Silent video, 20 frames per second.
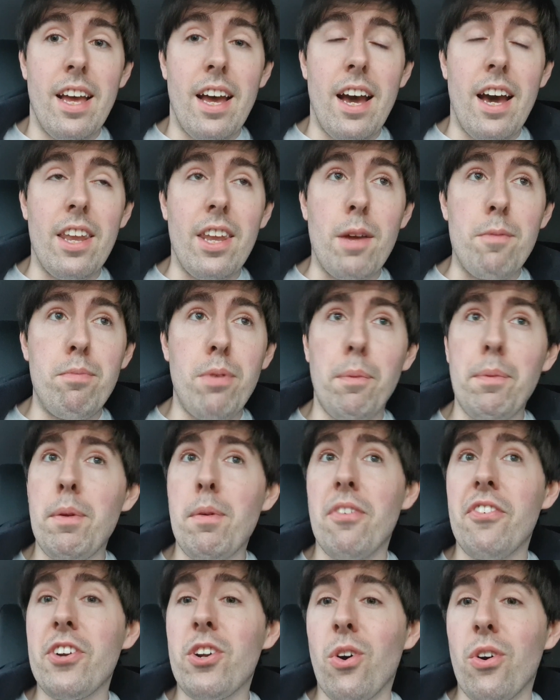And I probably
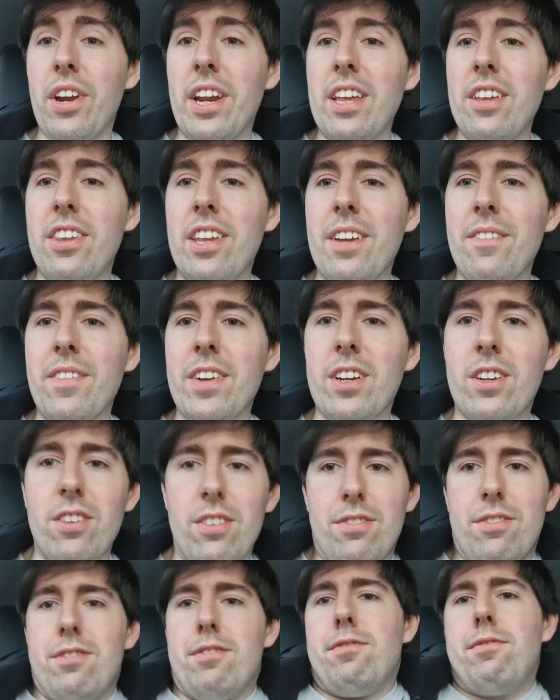won't record anything
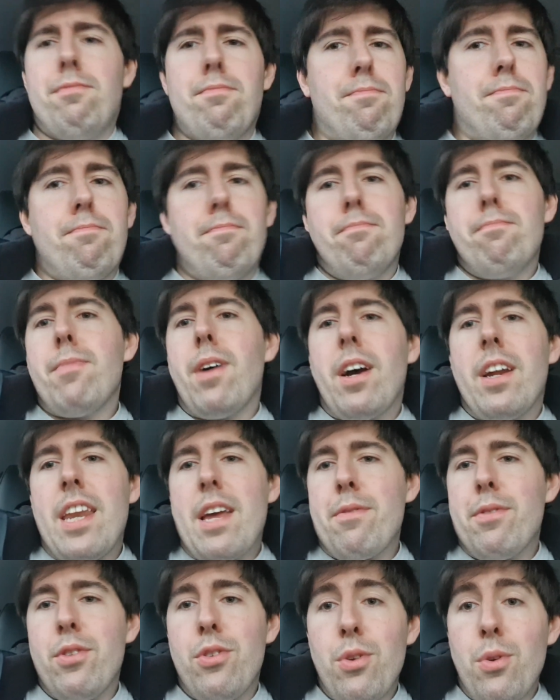because I
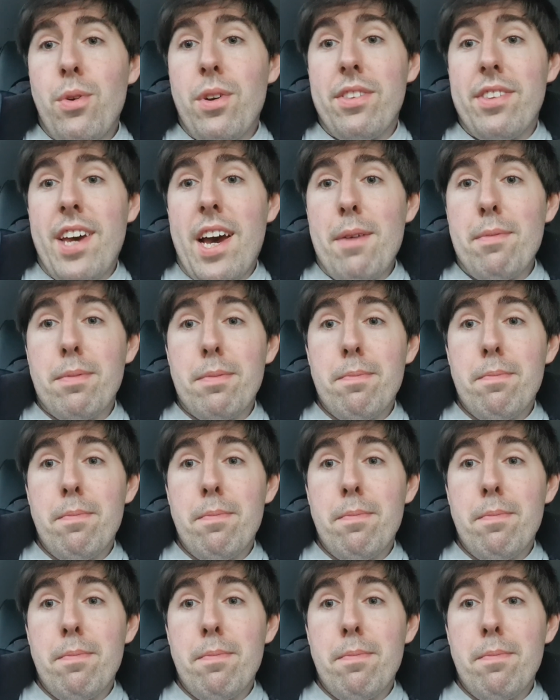never do at TAP,